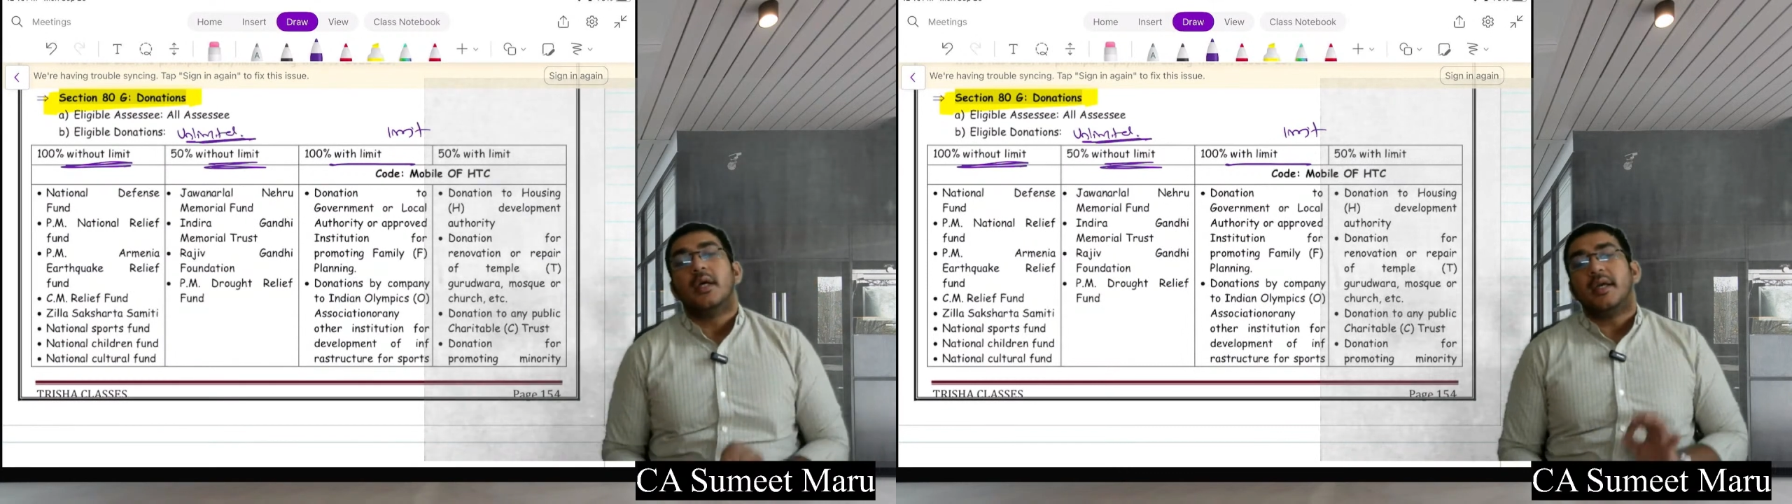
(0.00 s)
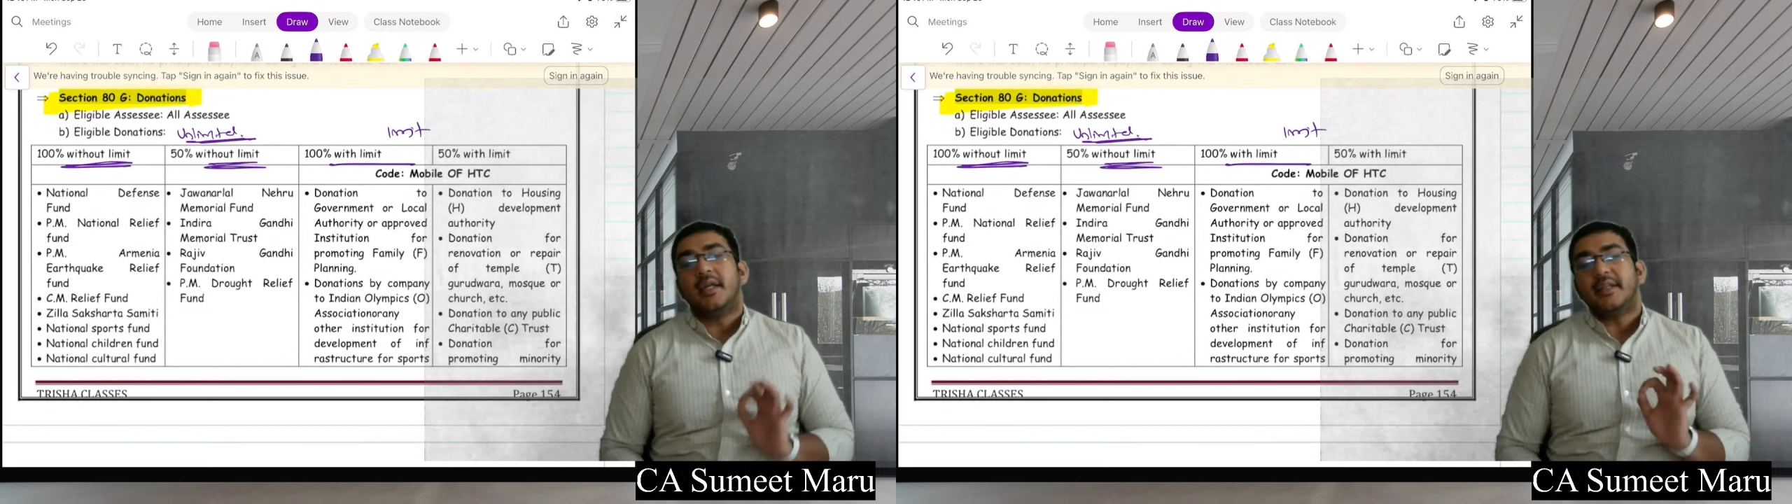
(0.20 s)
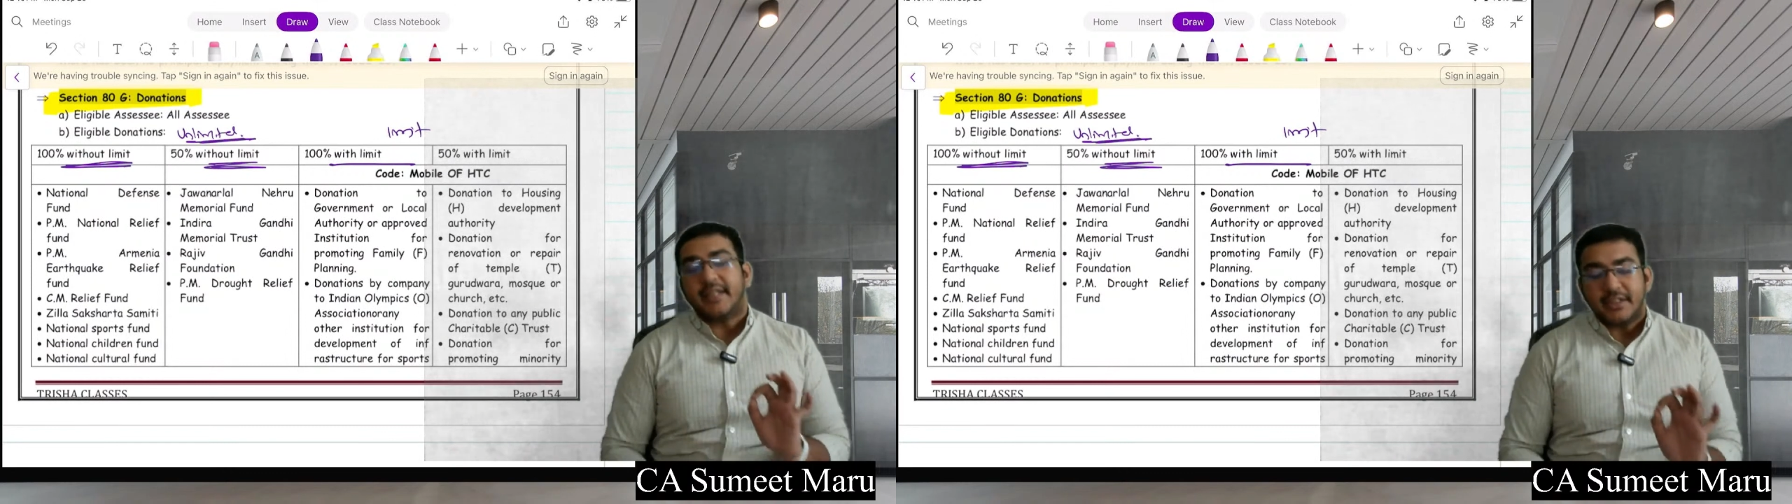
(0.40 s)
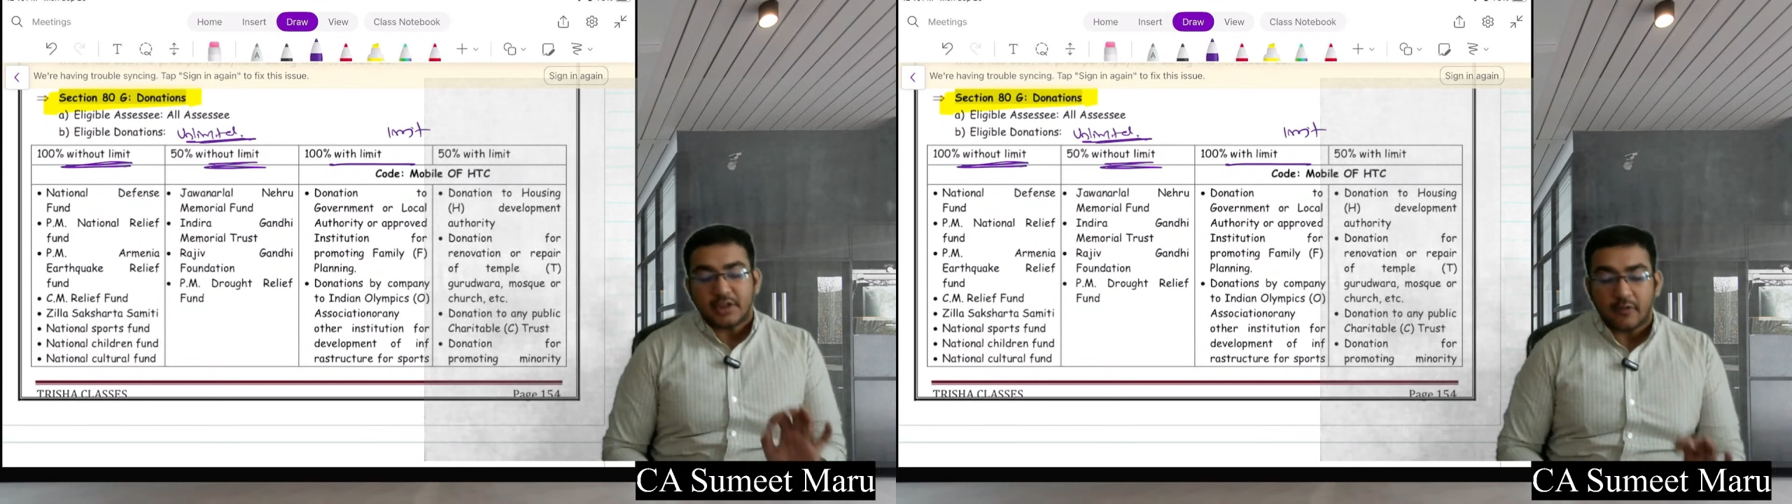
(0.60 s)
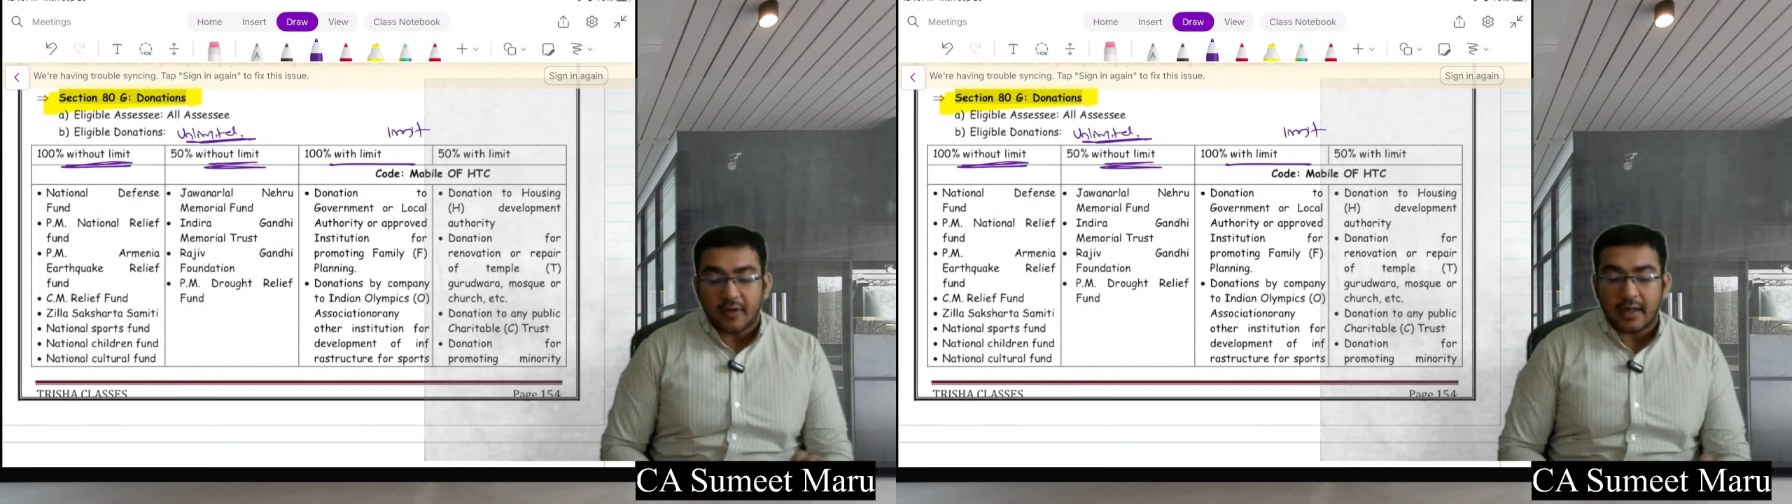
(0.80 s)
In case
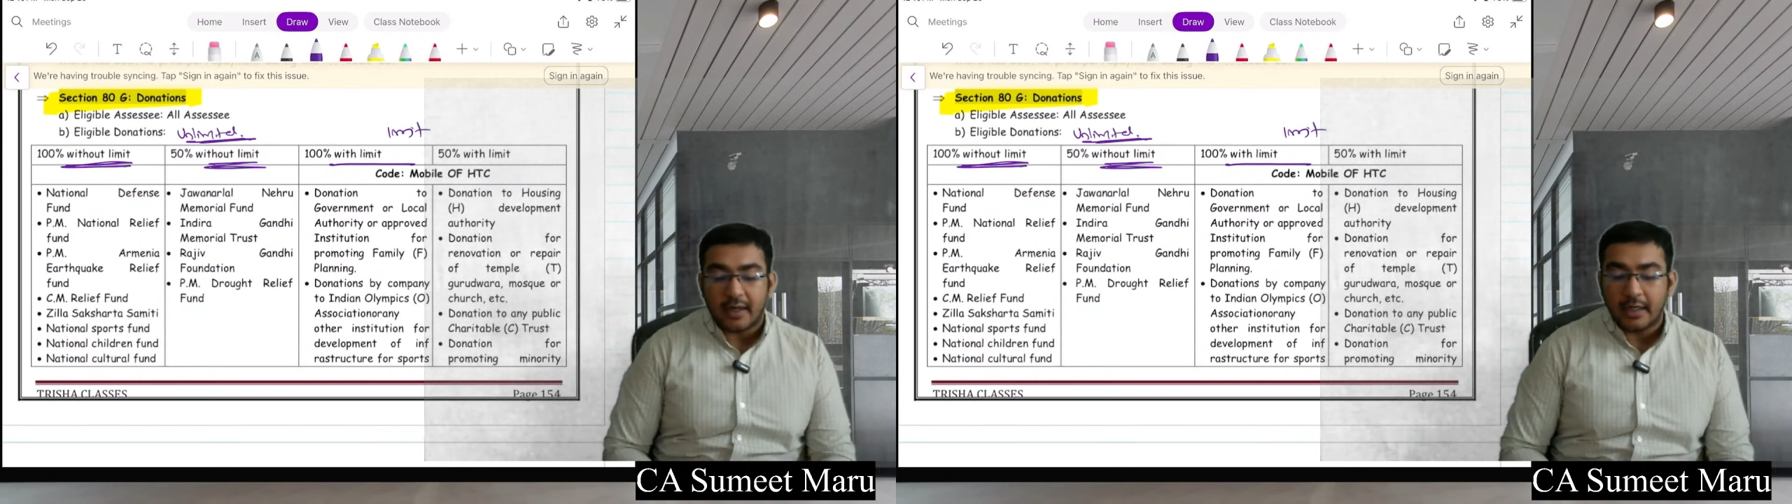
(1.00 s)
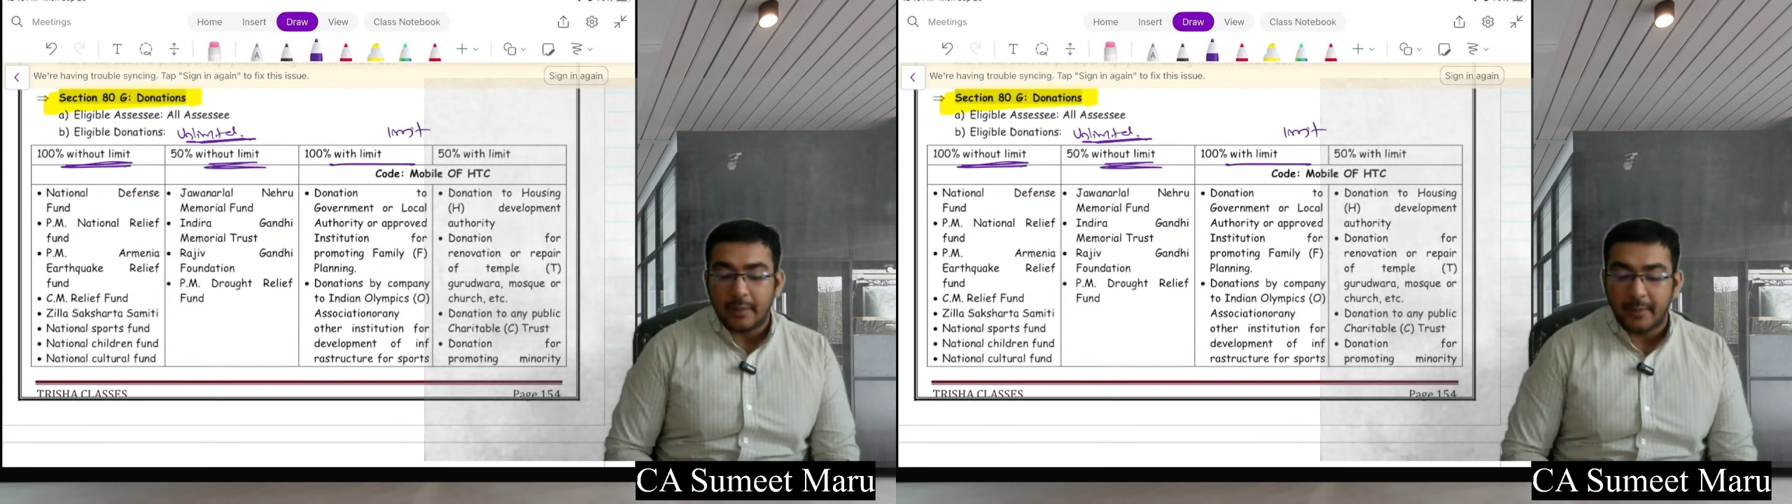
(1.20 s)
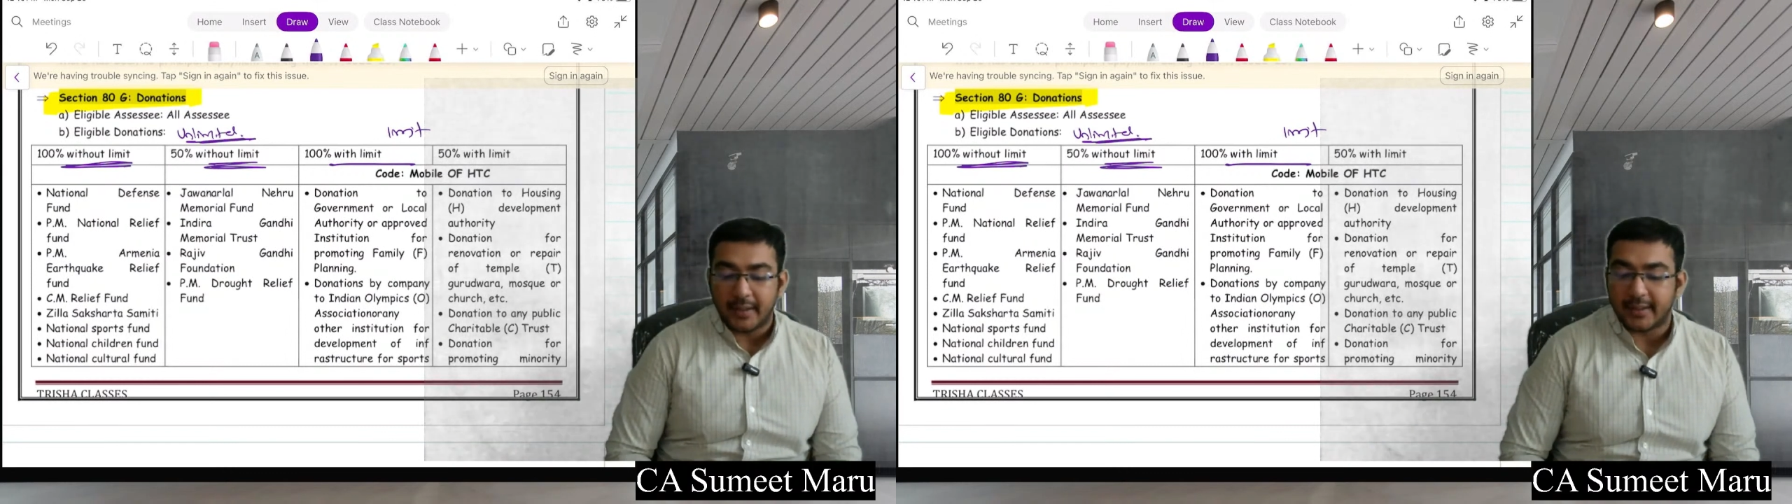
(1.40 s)
of unlimited